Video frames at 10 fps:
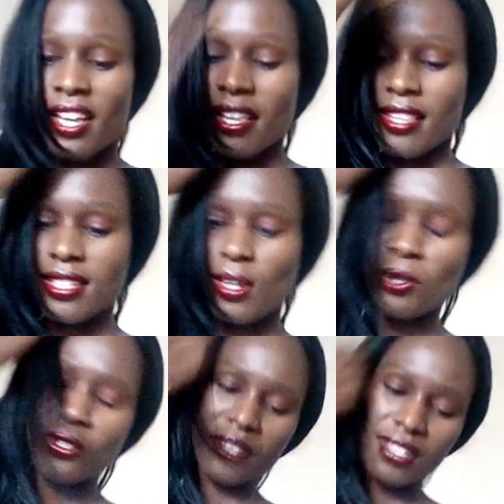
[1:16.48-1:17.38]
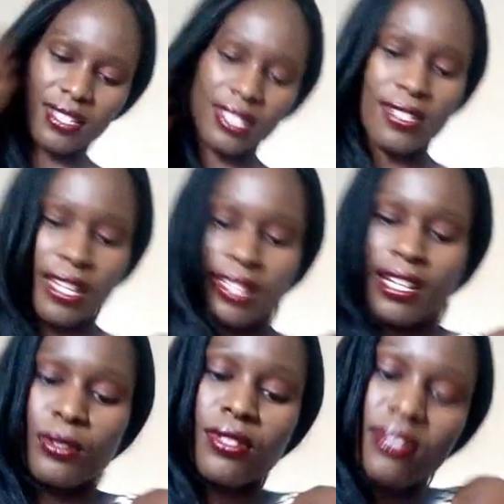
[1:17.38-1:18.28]
There's a lot of things that stand
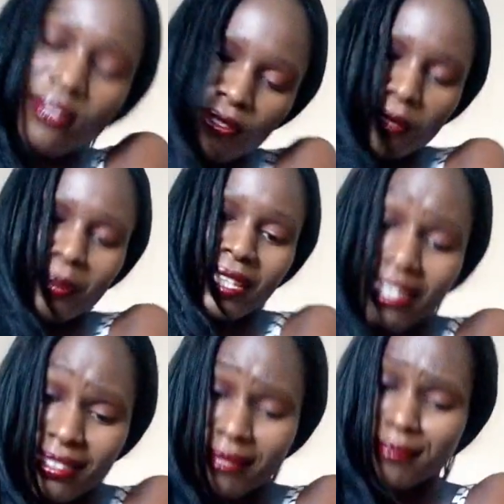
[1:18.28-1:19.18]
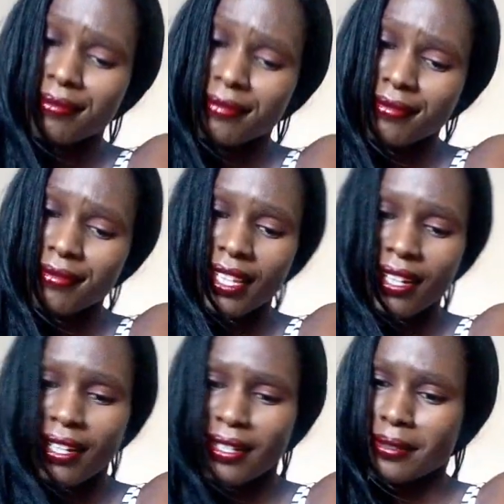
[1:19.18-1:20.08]
out for me
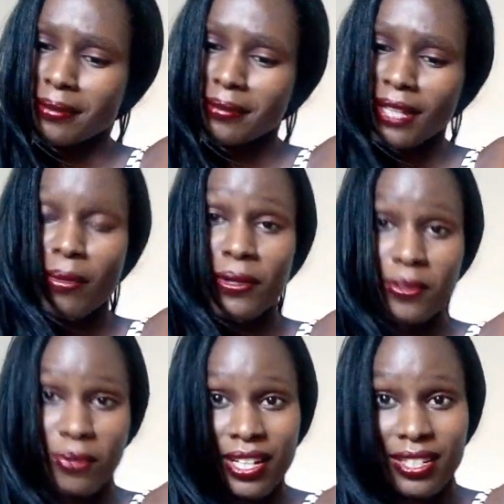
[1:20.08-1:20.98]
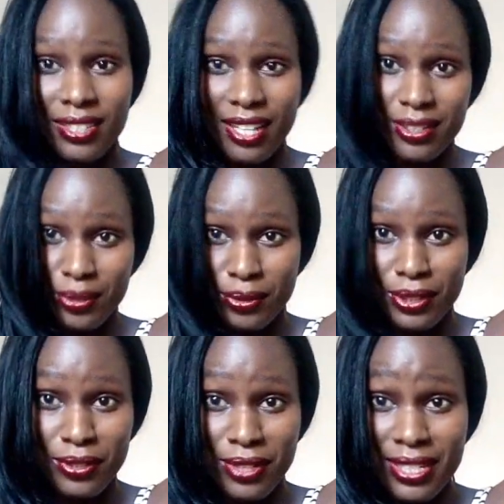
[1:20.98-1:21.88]
about my girls' high school
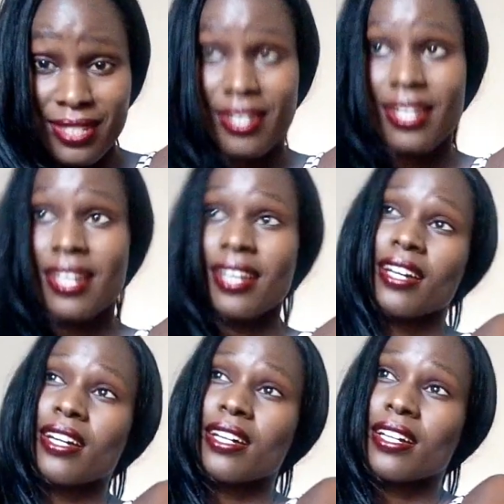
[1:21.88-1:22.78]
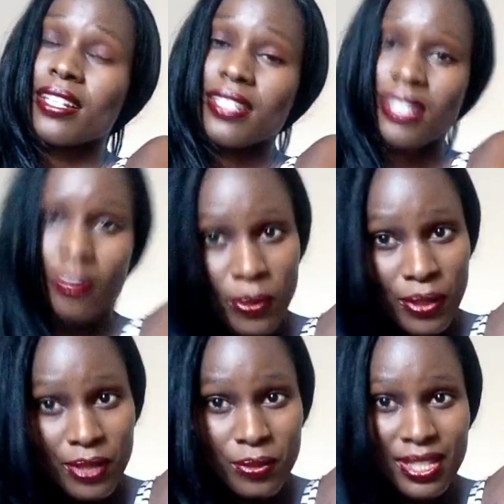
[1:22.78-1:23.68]
Eldoret. Number
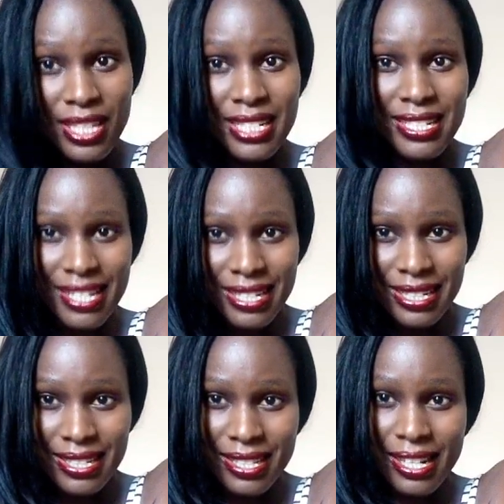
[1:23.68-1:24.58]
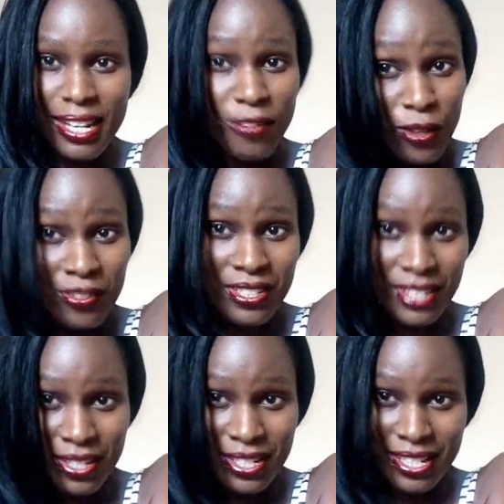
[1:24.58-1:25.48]
one was the integrity, the level of
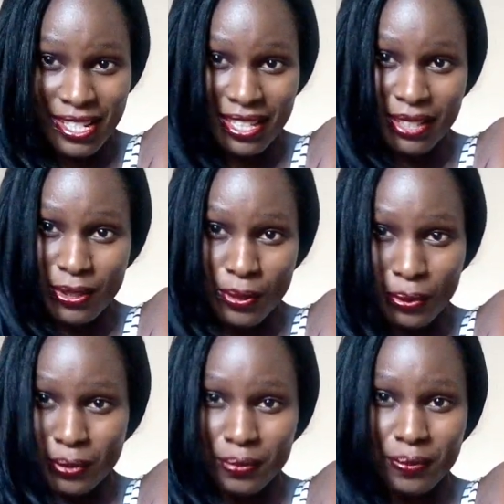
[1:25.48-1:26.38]
integrity in that school.